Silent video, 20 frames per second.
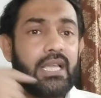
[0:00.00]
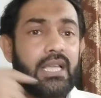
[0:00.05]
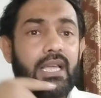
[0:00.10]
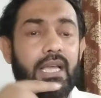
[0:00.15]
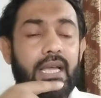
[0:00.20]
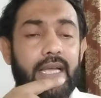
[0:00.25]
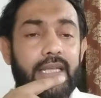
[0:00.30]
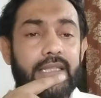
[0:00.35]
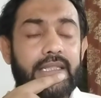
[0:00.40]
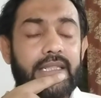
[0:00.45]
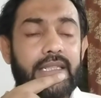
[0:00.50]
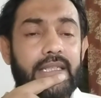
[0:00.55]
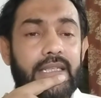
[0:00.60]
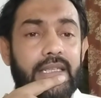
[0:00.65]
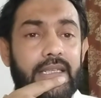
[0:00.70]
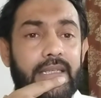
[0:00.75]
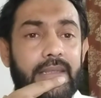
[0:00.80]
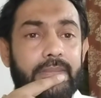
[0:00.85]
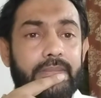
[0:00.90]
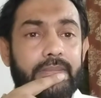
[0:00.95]
and
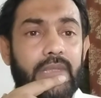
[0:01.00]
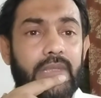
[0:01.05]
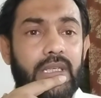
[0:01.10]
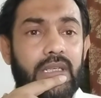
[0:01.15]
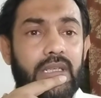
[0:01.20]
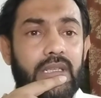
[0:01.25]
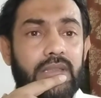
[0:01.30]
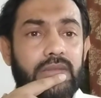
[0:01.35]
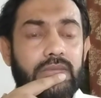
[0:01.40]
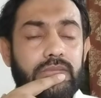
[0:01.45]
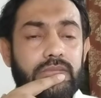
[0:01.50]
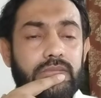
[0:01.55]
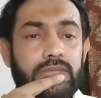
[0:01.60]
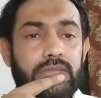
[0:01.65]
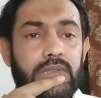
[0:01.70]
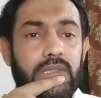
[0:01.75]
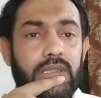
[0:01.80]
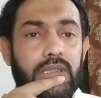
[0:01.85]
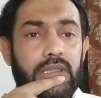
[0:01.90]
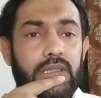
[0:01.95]

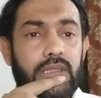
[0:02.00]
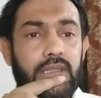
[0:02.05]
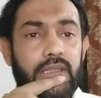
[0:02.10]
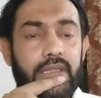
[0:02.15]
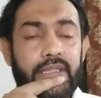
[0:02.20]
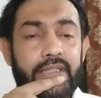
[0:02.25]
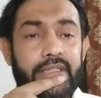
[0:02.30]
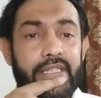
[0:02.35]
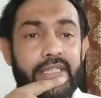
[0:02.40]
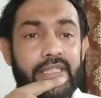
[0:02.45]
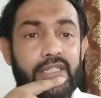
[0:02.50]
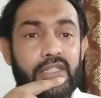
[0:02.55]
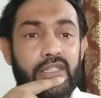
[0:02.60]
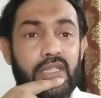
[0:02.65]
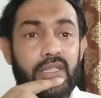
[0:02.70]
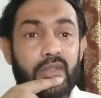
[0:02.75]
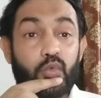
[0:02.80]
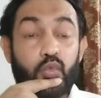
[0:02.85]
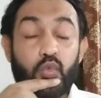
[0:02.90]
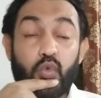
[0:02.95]
it is
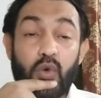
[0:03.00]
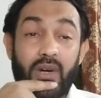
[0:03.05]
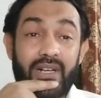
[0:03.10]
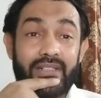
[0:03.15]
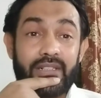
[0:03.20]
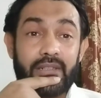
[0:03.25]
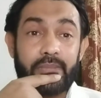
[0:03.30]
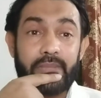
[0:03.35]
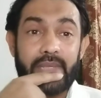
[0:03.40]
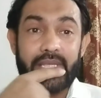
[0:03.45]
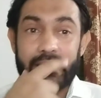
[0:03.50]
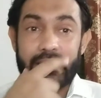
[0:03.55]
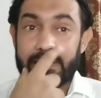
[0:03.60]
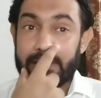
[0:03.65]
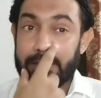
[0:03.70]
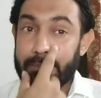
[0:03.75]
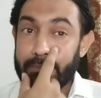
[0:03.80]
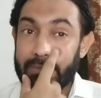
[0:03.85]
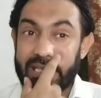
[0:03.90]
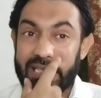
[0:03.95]
water
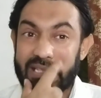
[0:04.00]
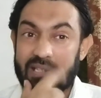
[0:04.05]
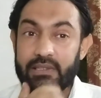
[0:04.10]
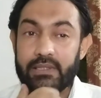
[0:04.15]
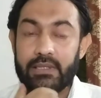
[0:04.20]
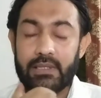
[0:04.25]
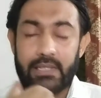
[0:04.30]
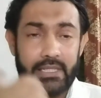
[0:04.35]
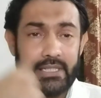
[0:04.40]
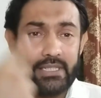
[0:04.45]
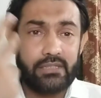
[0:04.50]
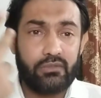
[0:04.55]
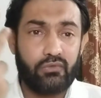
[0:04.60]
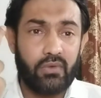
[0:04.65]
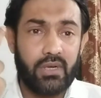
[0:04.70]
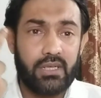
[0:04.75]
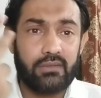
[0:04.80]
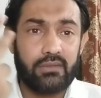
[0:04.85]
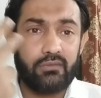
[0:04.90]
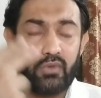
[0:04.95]
based, means it is
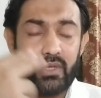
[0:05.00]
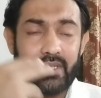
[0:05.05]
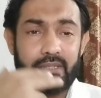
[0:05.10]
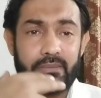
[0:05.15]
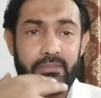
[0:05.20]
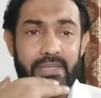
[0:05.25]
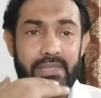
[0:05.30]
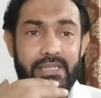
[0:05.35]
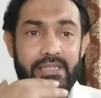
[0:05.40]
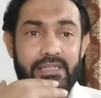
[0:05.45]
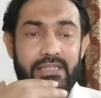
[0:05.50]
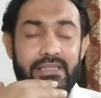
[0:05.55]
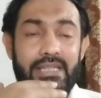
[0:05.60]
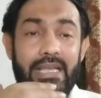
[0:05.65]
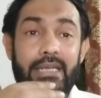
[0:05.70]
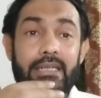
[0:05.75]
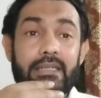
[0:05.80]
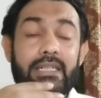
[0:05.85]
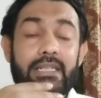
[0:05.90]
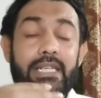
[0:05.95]
water based,
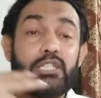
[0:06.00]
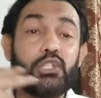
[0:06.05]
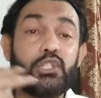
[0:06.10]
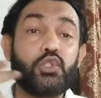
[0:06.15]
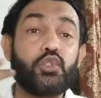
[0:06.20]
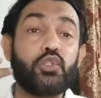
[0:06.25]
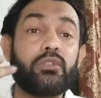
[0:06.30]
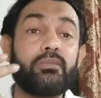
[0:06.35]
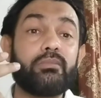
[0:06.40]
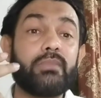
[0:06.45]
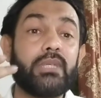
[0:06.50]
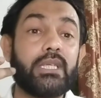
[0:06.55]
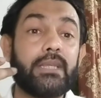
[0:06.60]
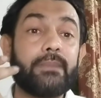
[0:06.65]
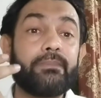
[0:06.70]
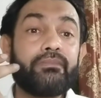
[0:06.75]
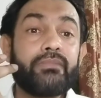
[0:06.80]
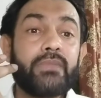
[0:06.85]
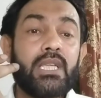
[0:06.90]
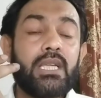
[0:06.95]
then it should be
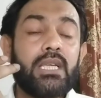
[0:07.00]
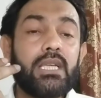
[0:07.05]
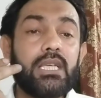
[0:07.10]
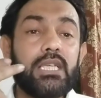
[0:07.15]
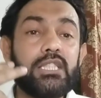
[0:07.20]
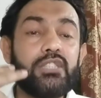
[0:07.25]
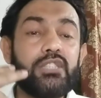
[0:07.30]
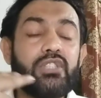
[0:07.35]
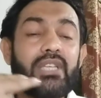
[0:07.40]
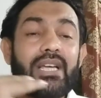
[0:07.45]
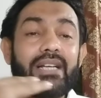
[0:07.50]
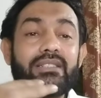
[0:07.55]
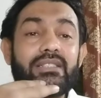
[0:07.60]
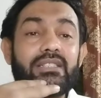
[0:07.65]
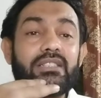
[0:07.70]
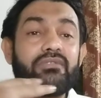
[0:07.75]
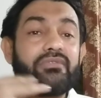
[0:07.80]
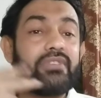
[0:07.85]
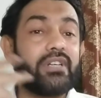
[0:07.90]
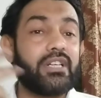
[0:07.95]

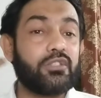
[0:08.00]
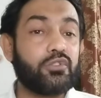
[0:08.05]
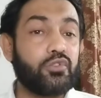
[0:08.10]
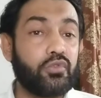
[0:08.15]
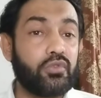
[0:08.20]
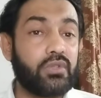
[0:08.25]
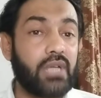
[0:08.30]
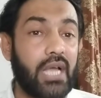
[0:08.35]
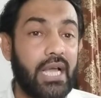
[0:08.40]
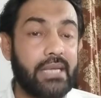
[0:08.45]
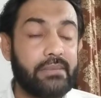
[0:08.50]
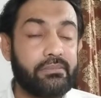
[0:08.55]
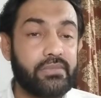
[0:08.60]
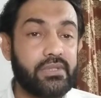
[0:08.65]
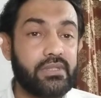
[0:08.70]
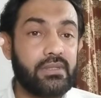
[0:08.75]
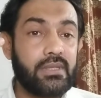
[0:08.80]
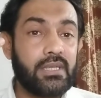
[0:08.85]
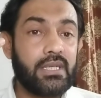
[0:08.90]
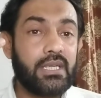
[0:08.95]
injected for 2
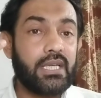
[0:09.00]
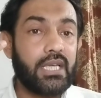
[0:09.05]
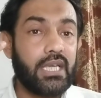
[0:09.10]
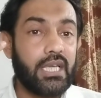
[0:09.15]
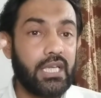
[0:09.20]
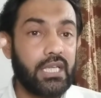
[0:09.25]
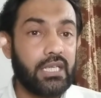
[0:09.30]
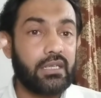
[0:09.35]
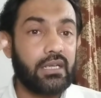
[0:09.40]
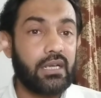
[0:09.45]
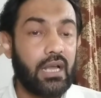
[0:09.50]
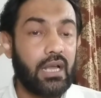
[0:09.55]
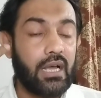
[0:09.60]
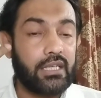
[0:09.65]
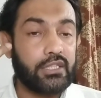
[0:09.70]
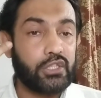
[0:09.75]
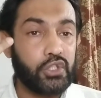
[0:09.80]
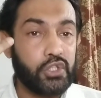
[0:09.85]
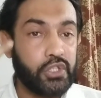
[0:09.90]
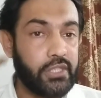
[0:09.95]
times in
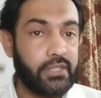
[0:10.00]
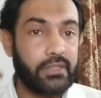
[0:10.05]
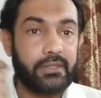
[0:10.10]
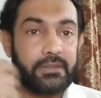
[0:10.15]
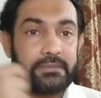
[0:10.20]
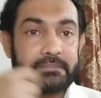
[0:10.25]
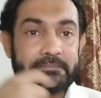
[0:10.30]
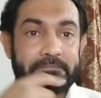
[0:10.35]
a year.